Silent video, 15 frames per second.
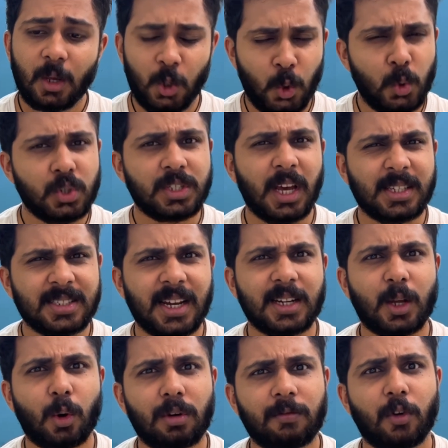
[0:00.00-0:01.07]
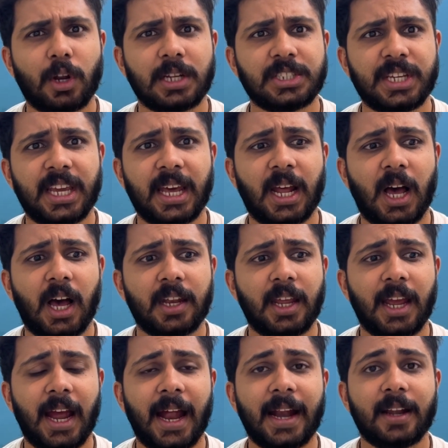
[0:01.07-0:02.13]
huge task cut out for Ajinkya
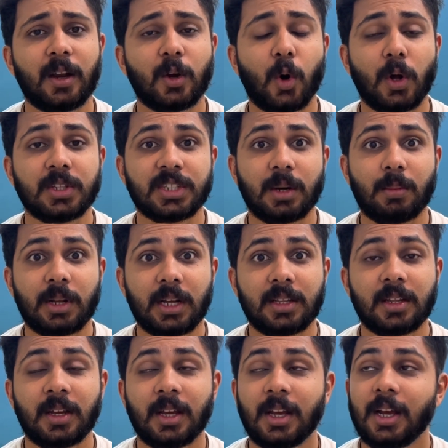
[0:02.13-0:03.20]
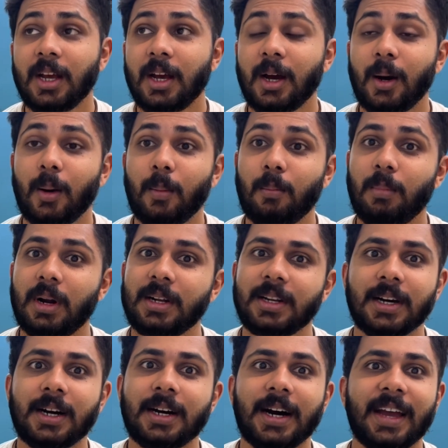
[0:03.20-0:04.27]
Rahane and Konsa Bharat. But
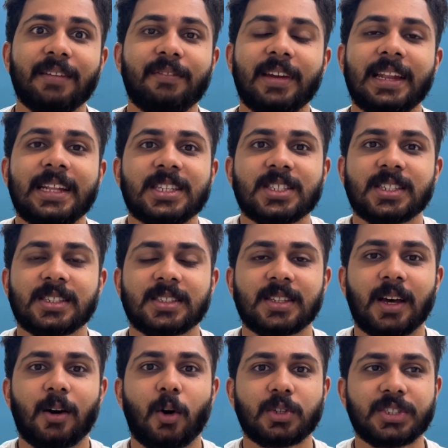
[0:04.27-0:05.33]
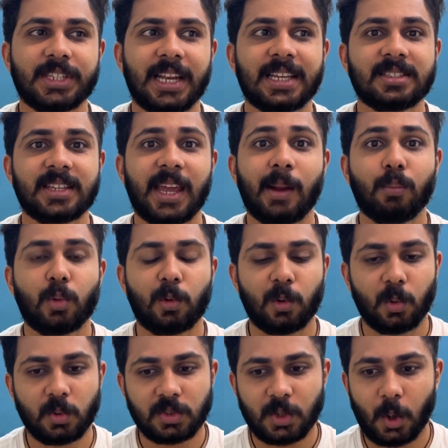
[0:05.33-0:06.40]
uh, I feel it's Australia's game to
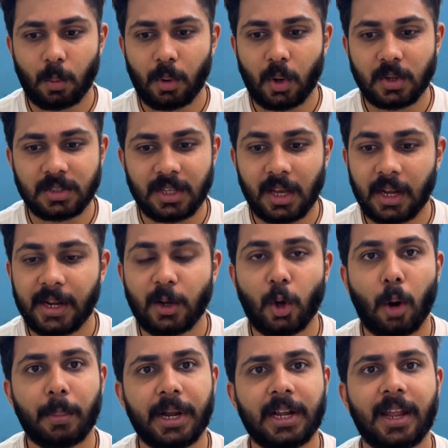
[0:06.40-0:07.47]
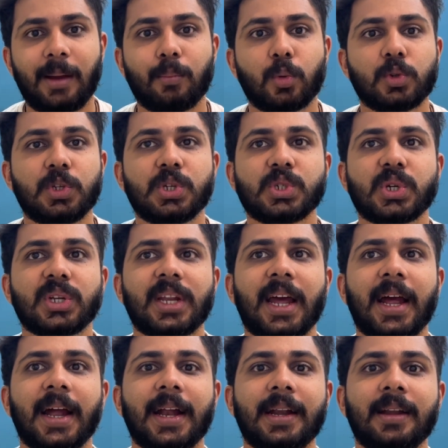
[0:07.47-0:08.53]
lose now, because they are in dominating position,
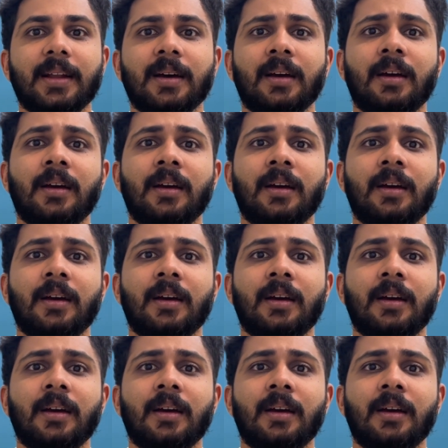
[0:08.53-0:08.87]
and